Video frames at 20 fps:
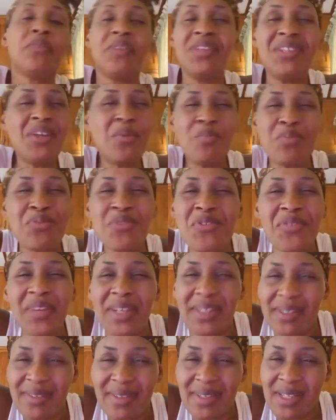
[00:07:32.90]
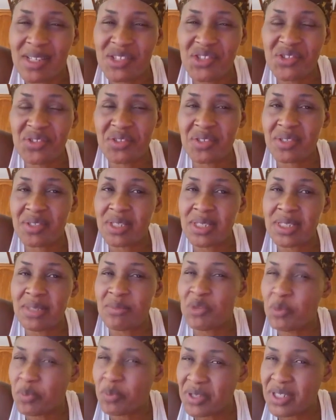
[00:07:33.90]
it. You don't prove anything in
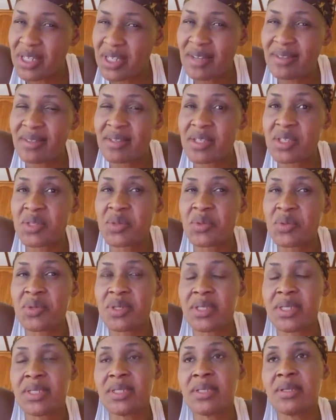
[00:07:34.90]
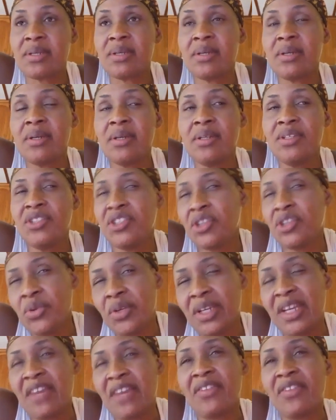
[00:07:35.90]
journalism. You protect the source. Do you know
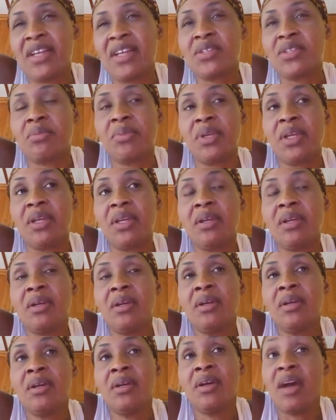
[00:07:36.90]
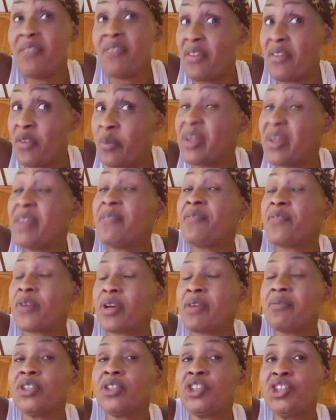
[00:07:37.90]
who gave that to me? Have you ever been in
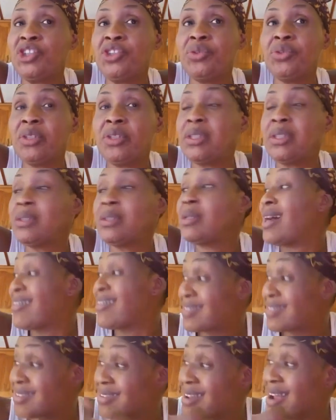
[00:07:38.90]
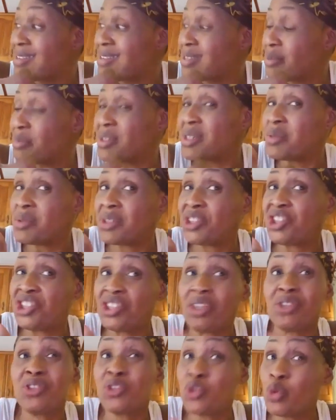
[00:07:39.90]
front of a shooting? Outside, somebody was
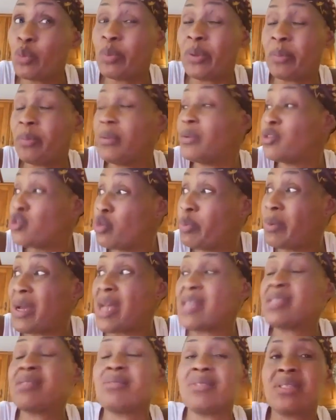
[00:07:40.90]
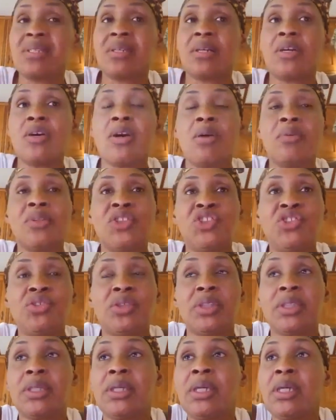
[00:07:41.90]
shot. 2 people, 2 pastors in a car was shot.